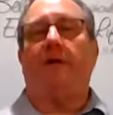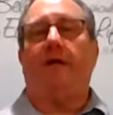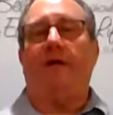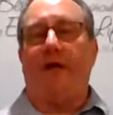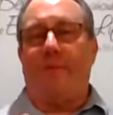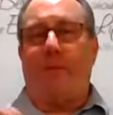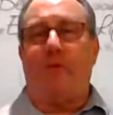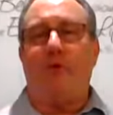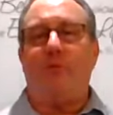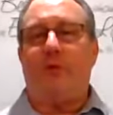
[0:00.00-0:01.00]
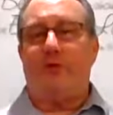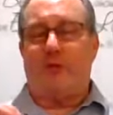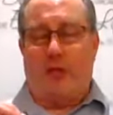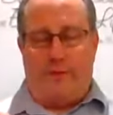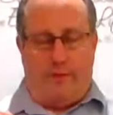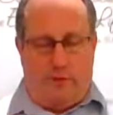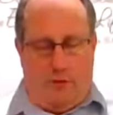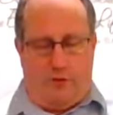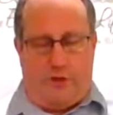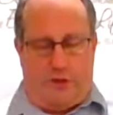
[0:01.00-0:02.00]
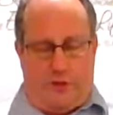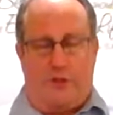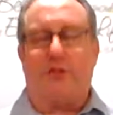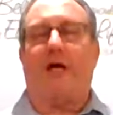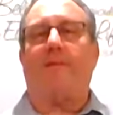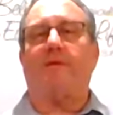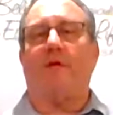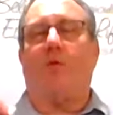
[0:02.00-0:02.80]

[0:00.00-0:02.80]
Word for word: in the upper room with his 11 closest disciples, at